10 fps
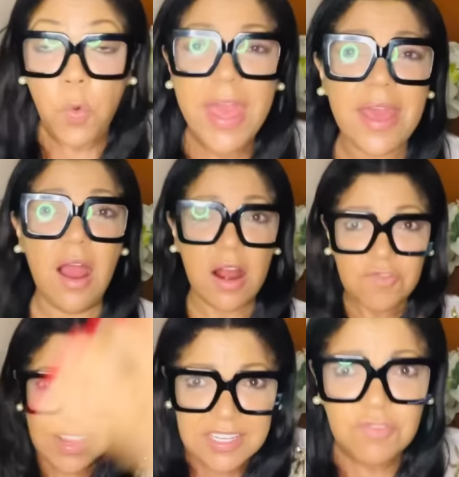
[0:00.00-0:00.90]
We are
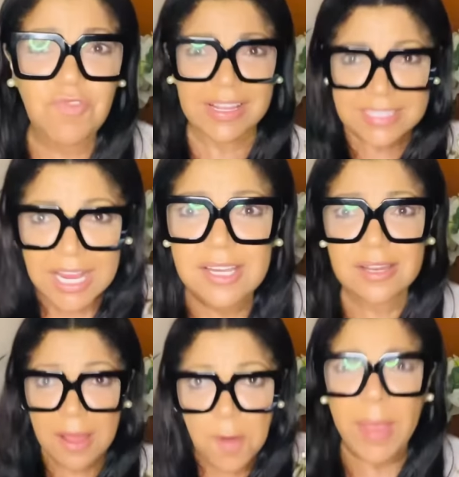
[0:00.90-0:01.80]

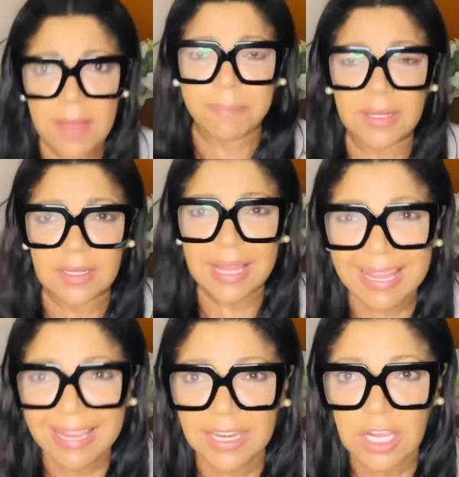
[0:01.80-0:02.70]
resurrecting people
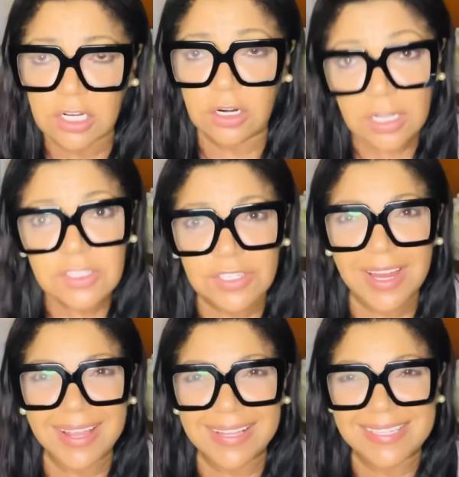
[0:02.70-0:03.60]
in here
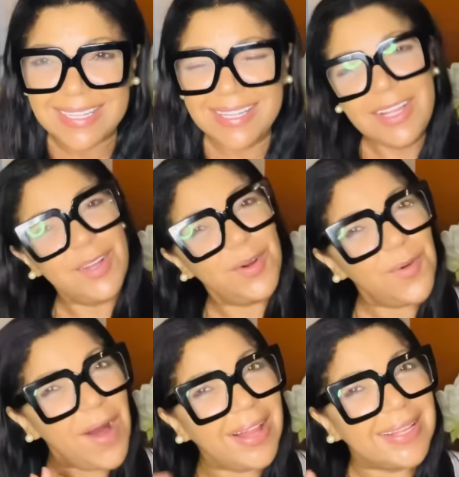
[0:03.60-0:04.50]
tonight.
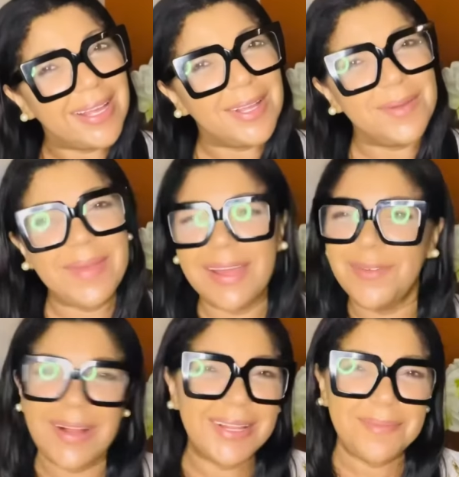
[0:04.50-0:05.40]
Welcome and
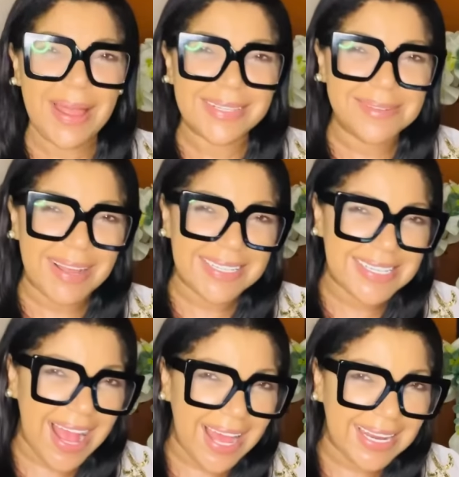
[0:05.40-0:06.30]
welcome back to my
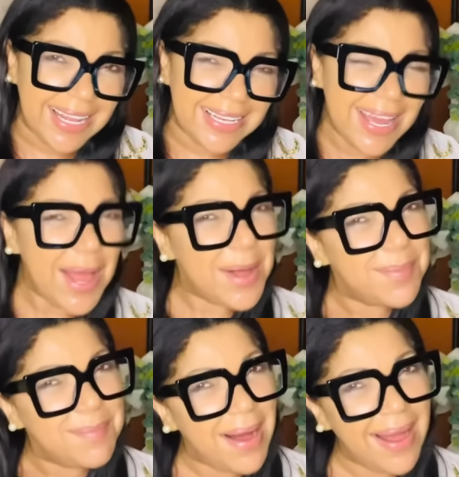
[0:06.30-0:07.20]
channel.
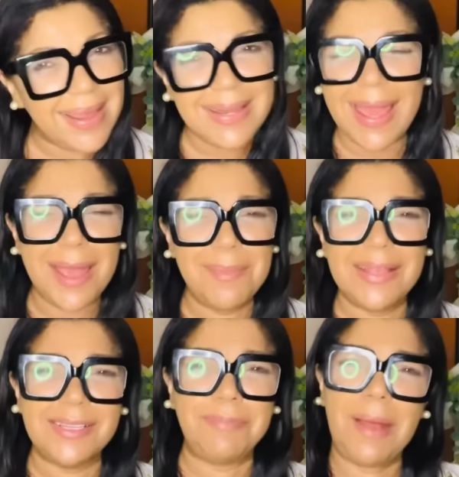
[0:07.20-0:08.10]
My name
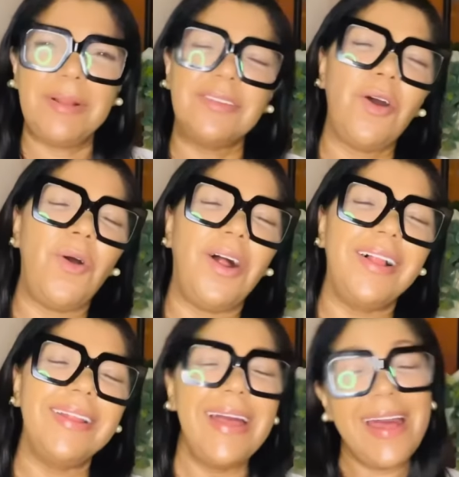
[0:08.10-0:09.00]
is Pebles
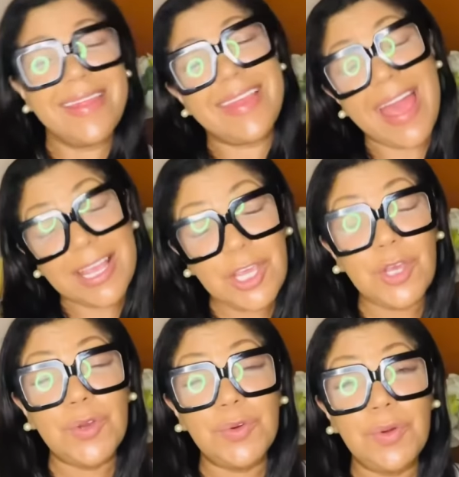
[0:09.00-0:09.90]
Hall. Thank
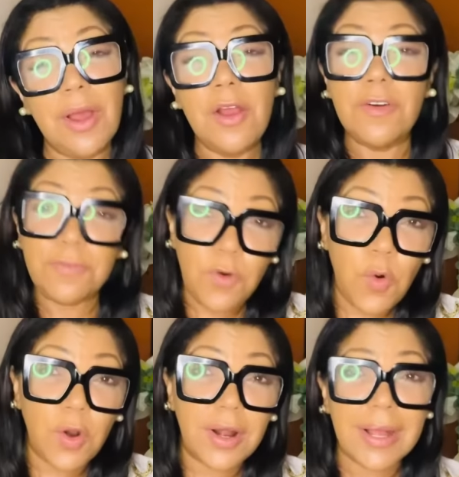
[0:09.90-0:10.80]
you
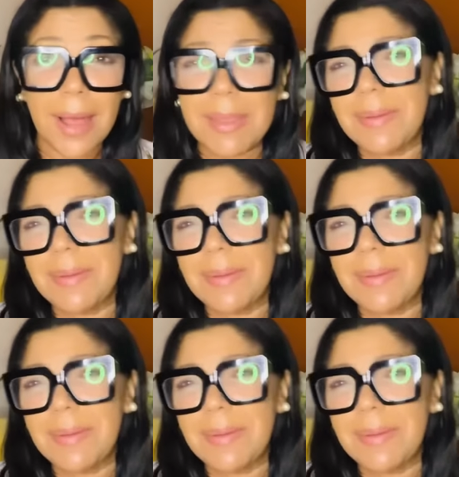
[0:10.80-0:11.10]
for coming